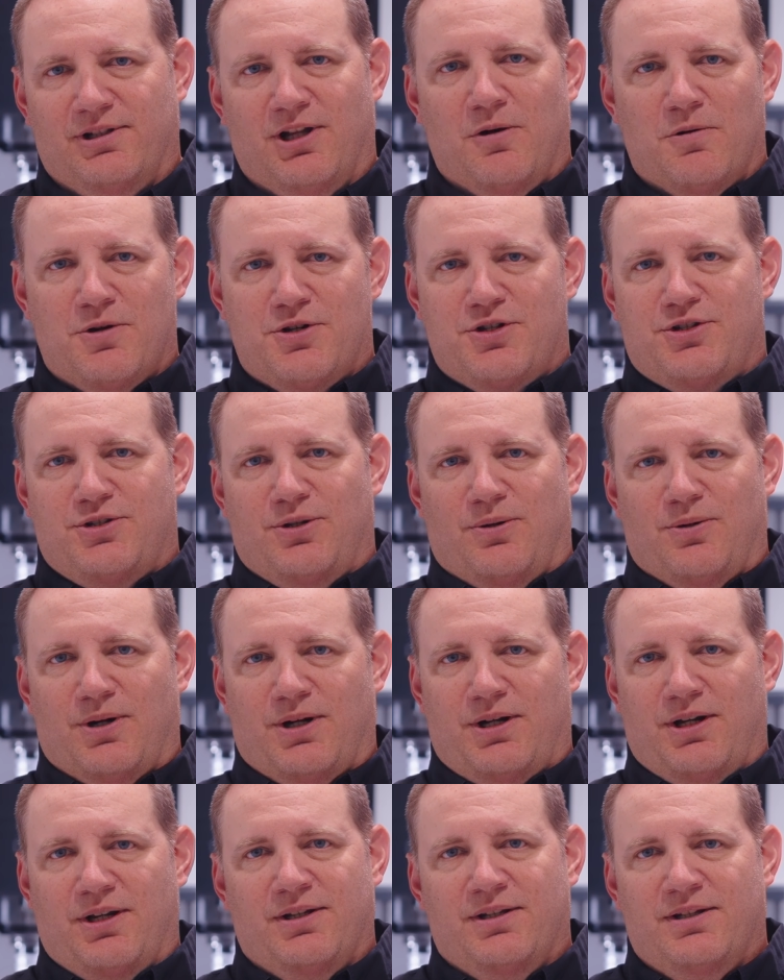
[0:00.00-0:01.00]
lowers
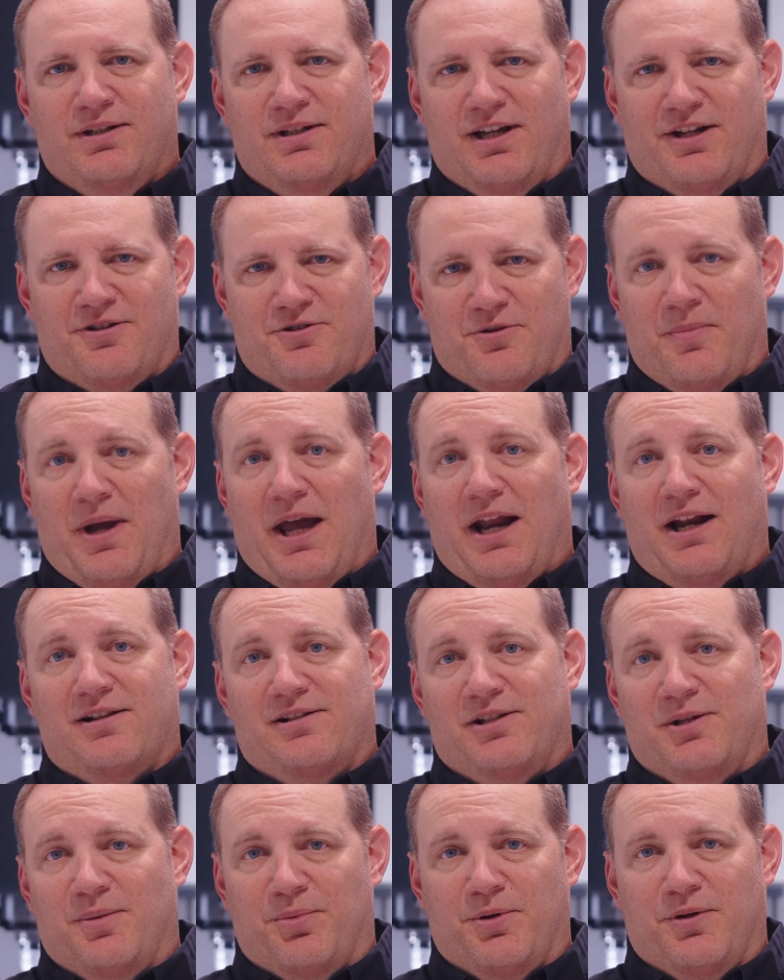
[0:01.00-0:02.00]
torque, and
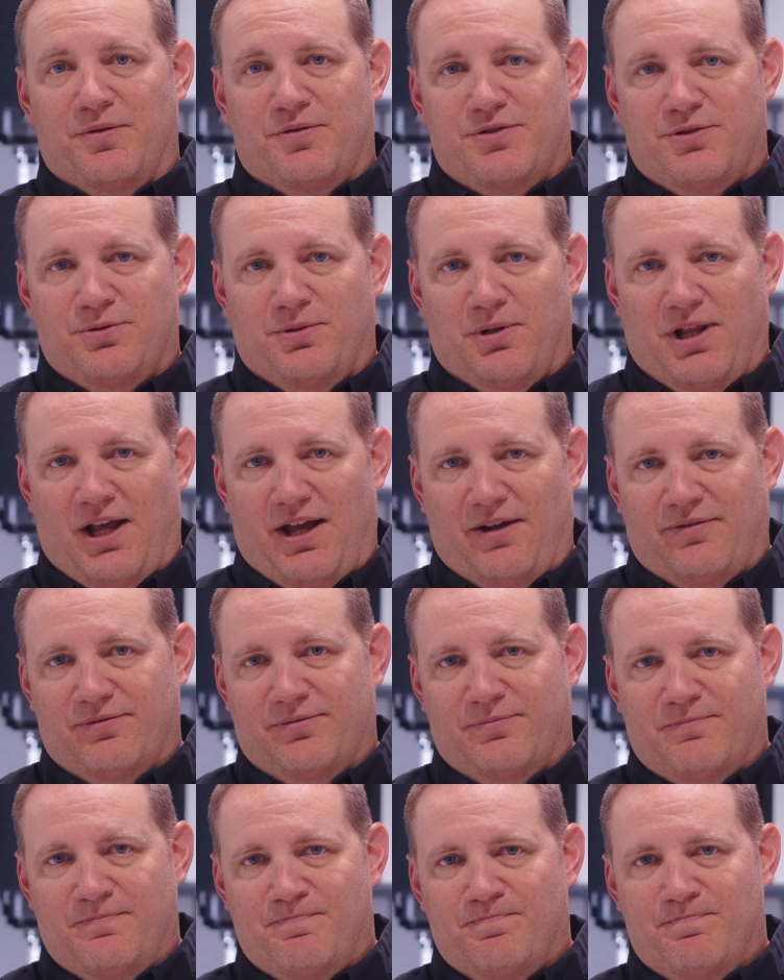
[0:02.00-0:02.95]
dramatically improves tool life.